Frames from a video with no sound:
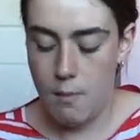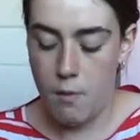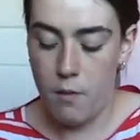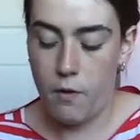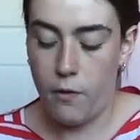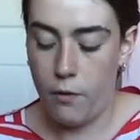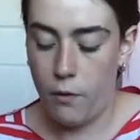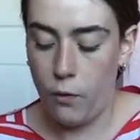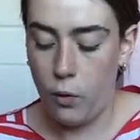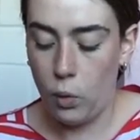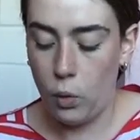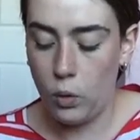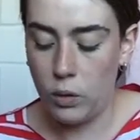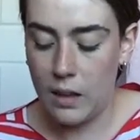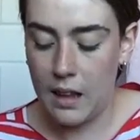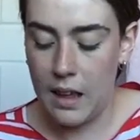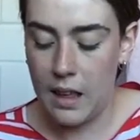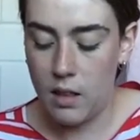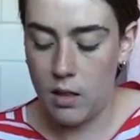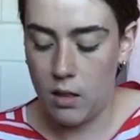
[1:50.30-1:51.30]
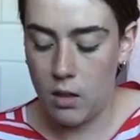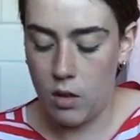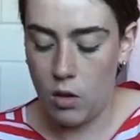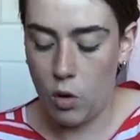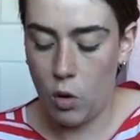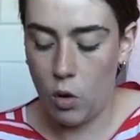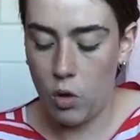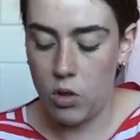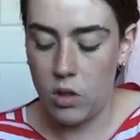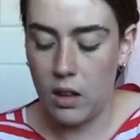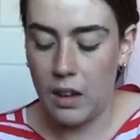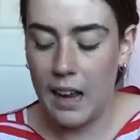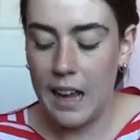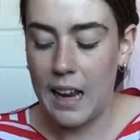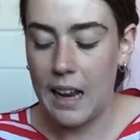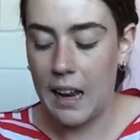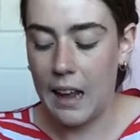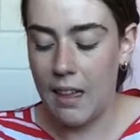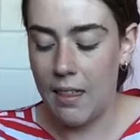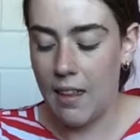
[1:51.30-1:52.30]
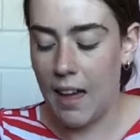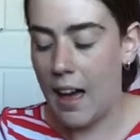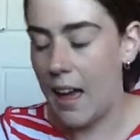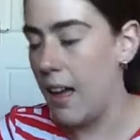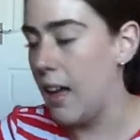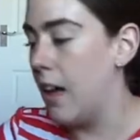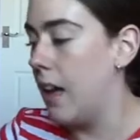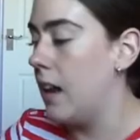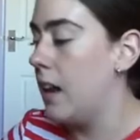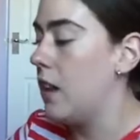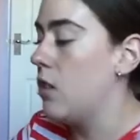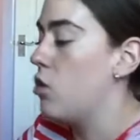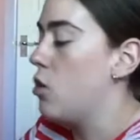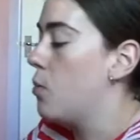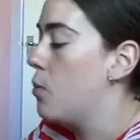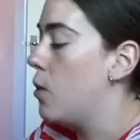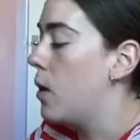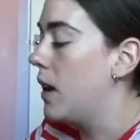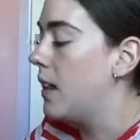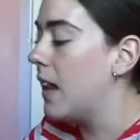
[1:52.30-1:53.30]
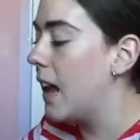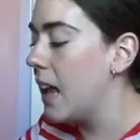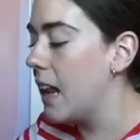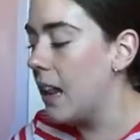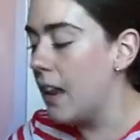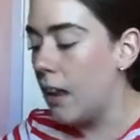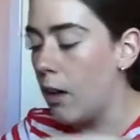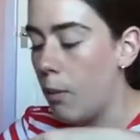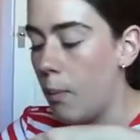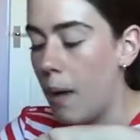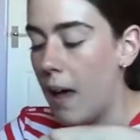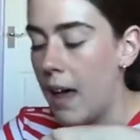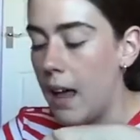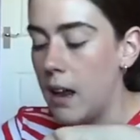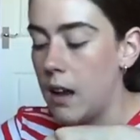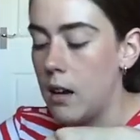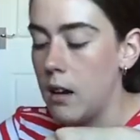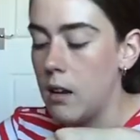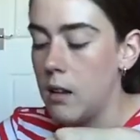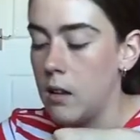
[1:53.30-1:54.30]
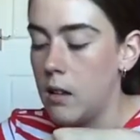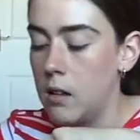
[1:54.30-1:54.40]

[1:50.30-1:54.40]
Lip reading: fold it on the line like that and then just put a tiny little bit in.